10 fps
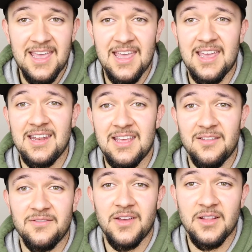and
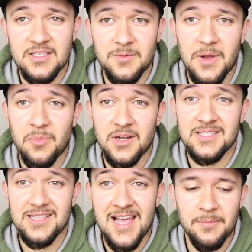it fell into my
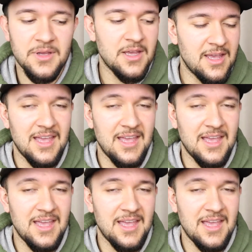buddy's lap.